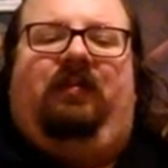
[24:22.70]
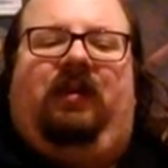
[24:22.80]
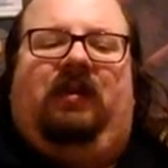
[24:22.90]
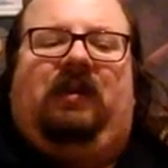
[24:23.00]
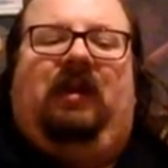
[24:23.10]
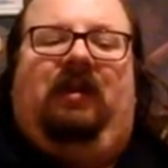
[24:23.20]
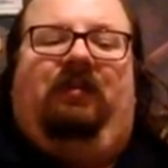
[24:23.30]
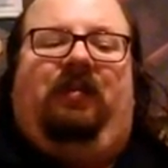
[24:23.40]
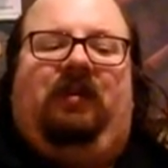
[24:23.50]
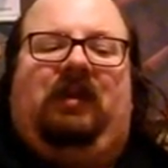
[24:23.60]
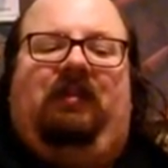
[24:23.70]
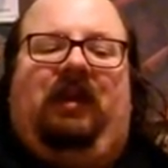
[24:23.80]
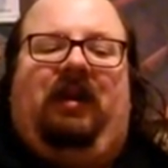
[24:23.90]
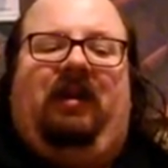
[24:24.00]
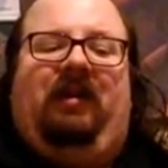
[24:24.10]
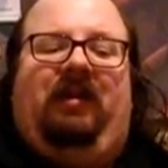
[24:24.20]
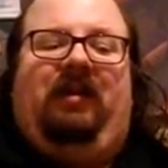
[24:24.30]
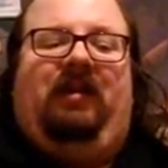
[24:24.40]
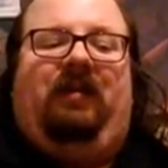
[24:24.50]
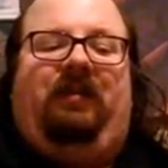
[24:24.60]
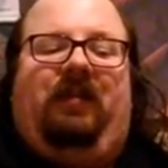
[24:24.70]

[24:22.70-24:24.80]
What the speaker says: post game again,